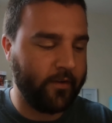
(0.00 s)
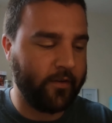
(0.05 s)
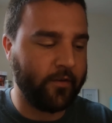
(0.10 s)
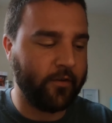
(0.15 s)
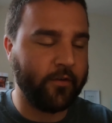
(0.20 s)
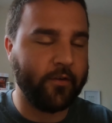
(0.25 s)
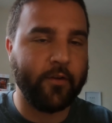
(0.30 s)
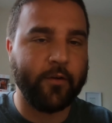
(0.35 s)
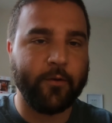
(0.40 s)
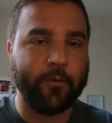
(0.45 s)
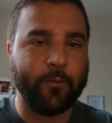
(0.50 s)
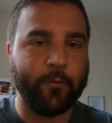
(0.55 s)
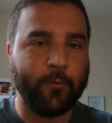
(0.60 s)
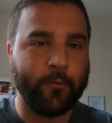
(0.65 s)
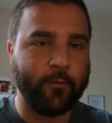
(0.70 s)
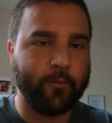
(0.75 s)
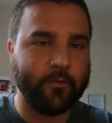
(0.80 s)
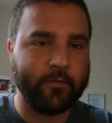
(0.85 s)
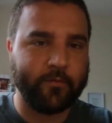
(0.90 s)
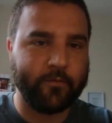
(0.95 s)
There's
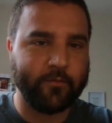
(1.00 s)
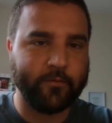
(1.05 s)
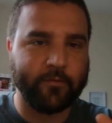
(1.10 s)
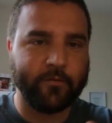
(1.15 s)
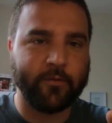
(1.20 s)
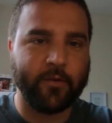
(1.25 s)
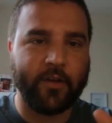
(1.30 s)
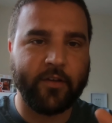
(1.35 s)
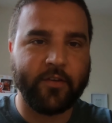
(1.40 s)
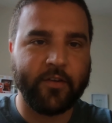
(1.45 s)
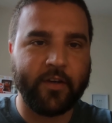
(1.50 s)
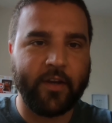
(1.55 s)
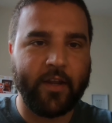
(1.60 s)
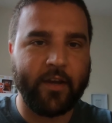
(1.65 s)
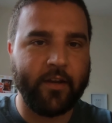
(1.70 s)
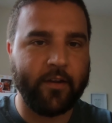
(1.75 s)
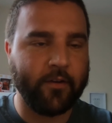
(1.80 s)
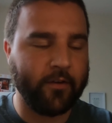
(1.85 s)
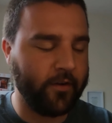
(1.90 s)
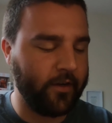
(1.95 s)
no
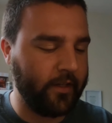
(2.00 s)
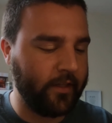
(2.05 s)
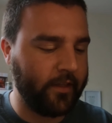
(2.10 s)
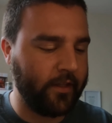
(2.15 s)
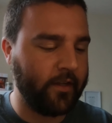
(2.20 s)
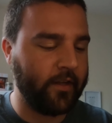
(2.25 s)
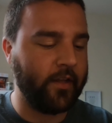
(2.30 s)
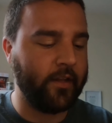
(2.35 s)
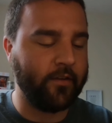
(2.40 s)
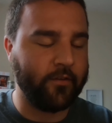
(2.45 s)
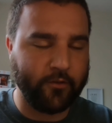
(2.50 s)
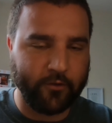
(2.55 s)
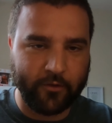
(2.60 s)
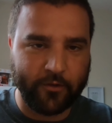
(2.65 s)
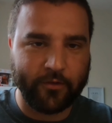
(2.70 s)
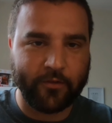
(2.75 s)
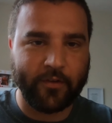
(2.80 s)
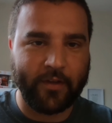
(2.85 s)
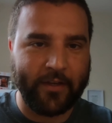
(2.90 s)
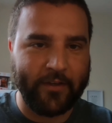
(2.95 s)
resonating or anything.
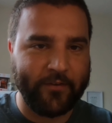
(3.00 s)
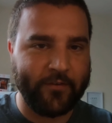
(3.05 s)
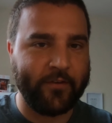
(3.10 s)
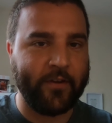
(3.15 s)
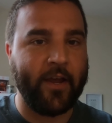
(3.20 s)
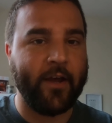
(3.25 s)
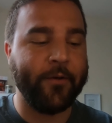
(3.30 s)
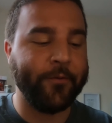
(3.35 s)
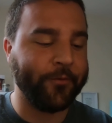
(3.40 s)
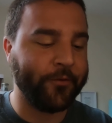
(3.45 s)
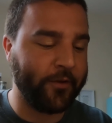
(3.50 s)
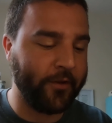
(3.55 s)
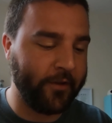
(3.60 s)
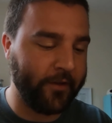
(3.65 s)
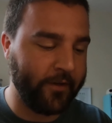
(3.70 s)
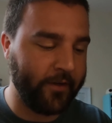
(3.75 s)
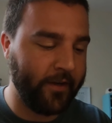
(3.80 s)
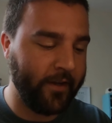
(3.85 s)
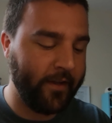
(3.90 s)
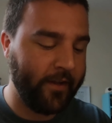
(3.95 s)
It sounds
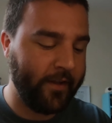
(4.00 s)
good.